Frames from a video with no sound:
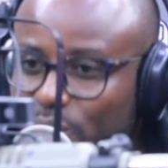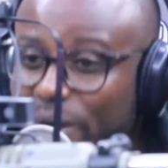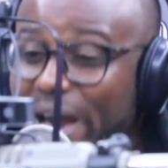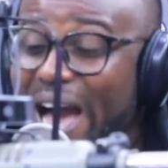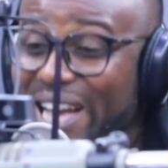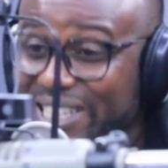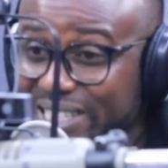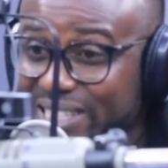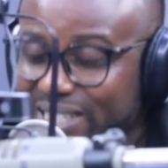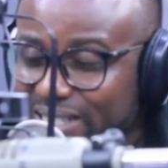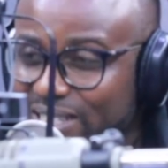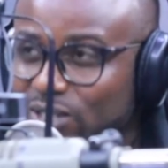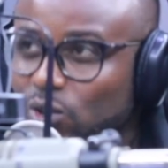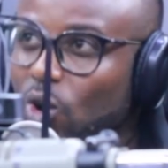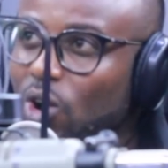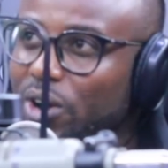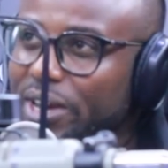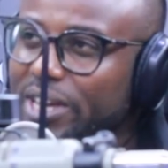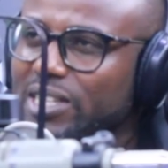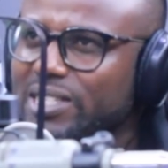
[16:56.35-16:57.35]
You were
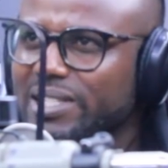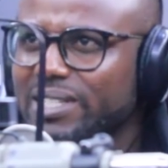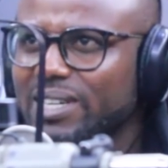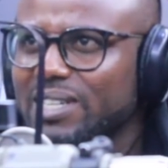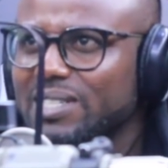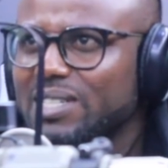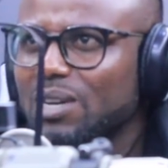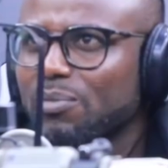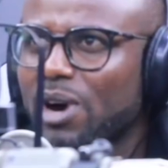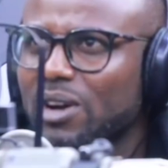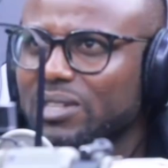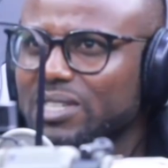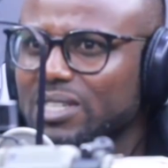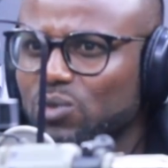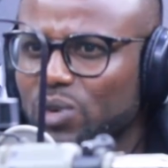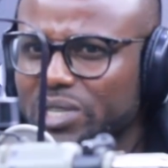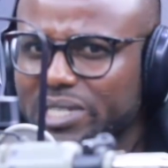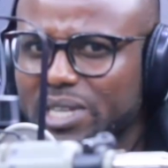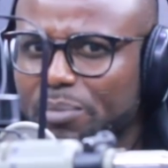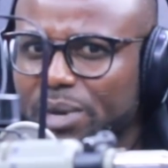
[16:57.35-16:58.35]
assistant. Okay, tell us
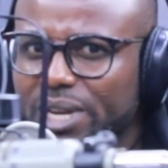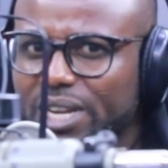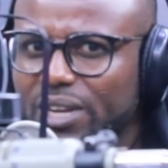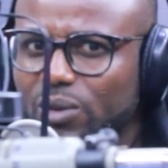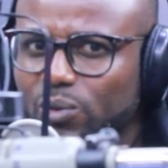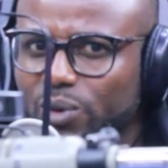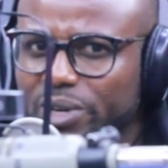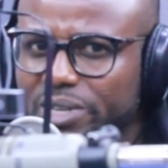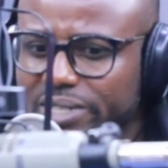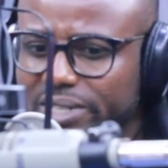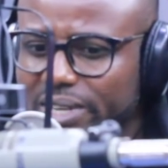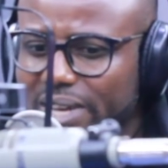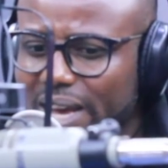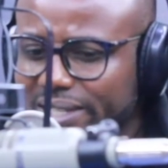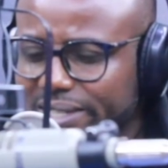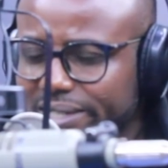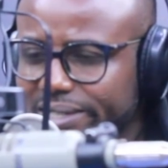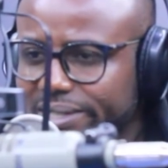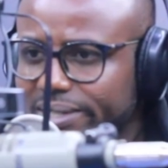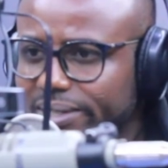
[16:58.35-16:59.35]
about it. What's the meaning when you
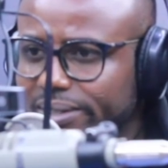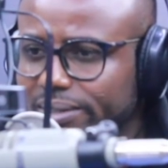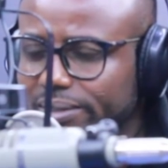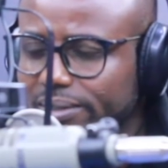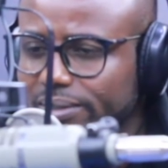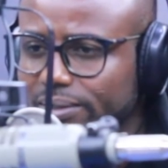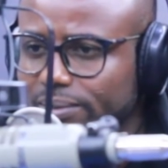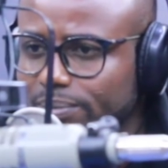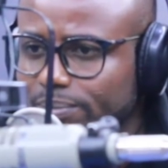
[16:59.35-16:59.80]
say assistant?